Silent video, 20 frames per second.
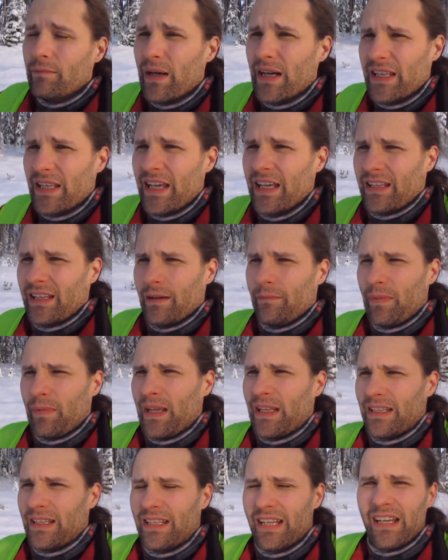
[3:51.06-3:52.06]
might get a
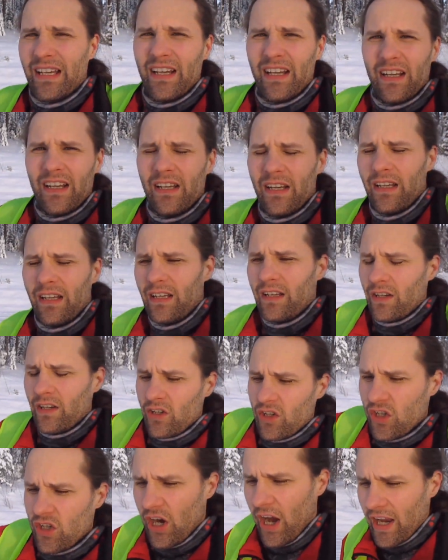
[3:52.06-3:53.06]
bit
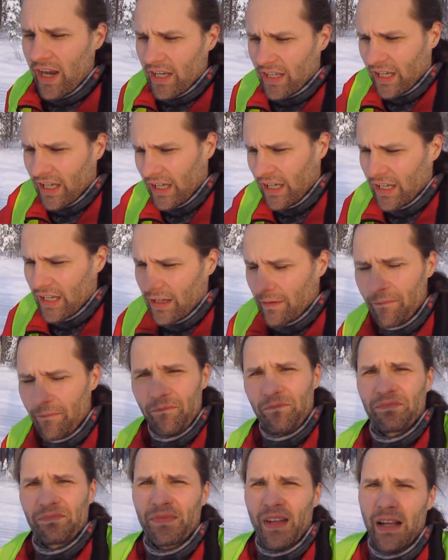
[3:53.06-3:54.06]
shaky,
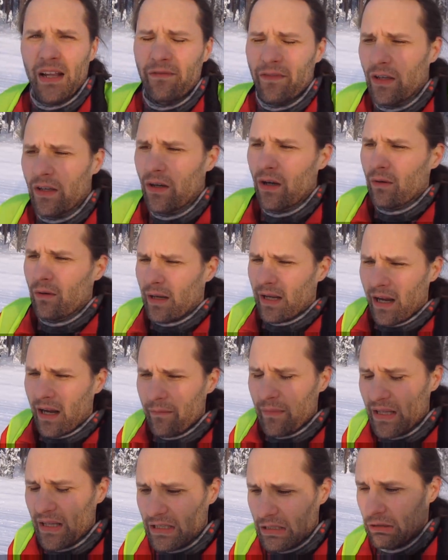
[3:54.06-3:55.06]
if you know what I
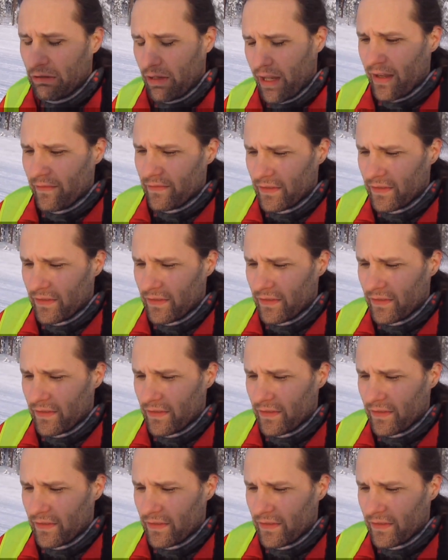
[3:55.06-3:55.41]
mean. So you